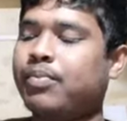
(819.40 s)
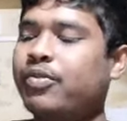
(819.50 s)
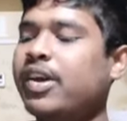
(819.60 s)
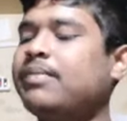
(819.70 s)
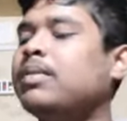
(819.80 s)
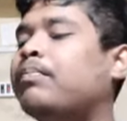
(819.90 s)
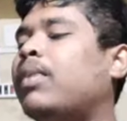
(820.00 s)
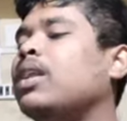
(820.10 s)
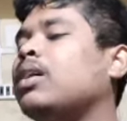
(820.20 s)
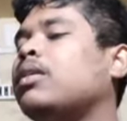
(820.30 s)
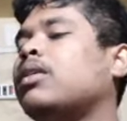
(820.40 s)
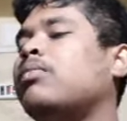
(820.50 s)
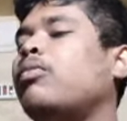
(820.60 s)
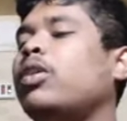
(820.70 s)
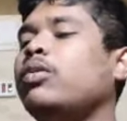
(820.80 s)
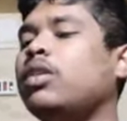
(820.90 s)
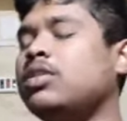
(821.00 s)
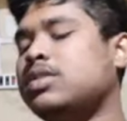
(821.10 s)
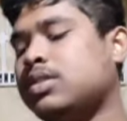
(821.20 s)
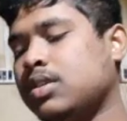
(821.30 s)
we have the bulk
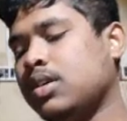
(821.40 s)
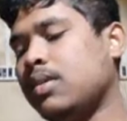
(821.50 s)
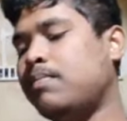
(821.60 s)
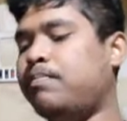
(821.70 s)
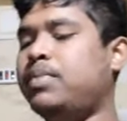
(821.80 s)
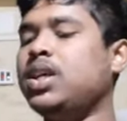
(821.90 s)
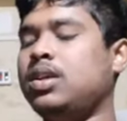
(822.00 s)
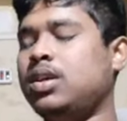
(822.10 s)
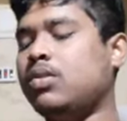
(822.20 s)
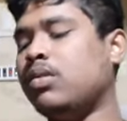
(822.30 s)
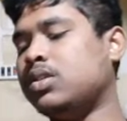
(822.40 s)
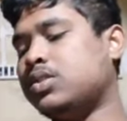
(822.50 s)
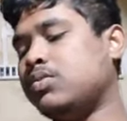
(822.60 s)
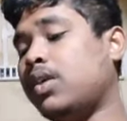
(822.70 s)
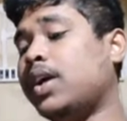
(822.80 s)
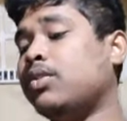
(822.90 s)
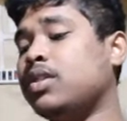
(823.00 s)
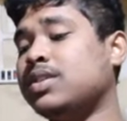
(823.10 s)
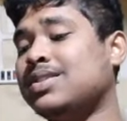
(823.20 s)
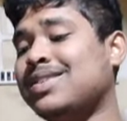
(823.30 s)
modulus B equals to
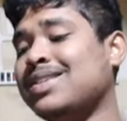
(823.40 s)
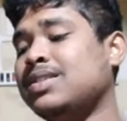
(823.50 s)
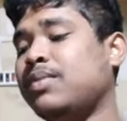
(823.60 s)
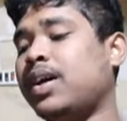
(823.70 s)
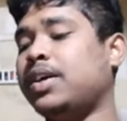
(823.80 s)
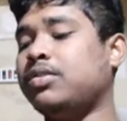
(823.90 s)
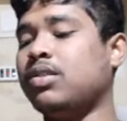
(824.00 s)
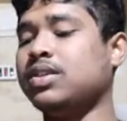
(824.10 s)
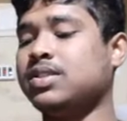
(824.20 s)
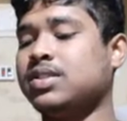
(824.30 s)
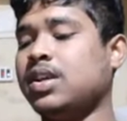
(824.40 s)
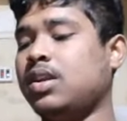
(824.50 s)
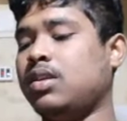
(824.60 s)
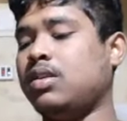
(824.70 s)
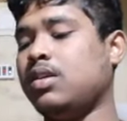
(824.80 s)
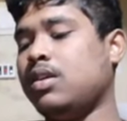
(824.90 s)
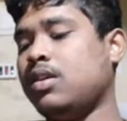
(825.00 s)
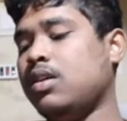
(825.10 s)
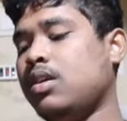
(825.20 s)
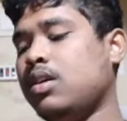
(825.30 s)
hydraulic stress by hydraulic strain.
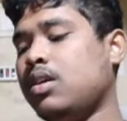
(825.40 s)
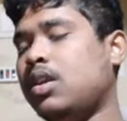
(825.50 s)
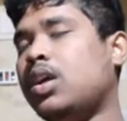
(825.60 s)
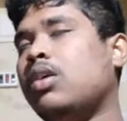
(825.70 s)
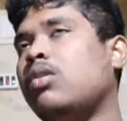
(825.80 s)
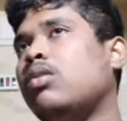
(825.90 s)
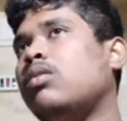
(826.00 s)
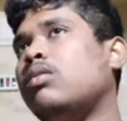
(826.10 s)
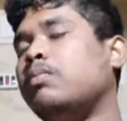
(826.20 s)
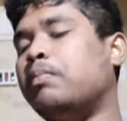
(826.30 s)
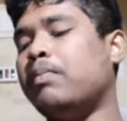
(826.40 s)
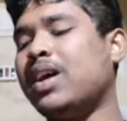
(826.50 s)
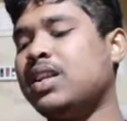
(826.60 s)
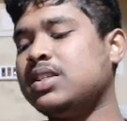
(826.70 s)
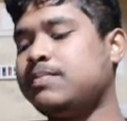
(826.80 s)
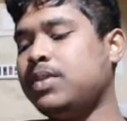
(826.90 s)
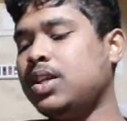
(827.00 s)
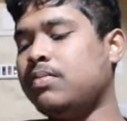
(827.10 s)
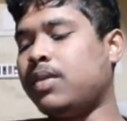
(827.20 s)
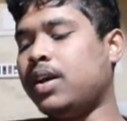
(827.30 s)
Now minus
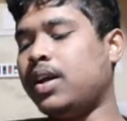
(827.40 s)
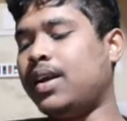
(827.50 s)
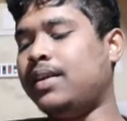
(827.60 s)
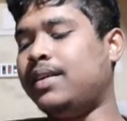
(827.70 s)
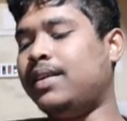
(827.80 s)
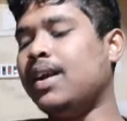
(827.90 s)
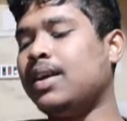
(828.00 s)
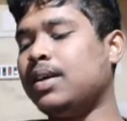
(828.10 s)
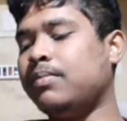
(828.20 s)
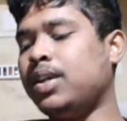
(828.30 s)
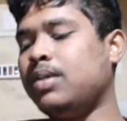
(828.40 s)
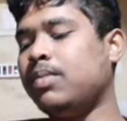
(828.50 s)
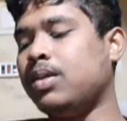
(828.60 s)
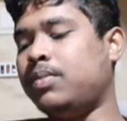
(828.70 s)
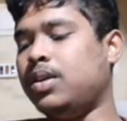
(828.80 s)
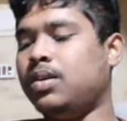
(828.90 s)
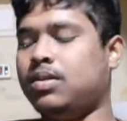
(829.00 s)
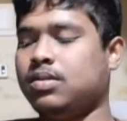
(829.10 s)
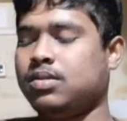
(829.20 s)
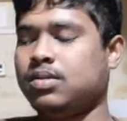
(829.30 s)
P by delta V by V.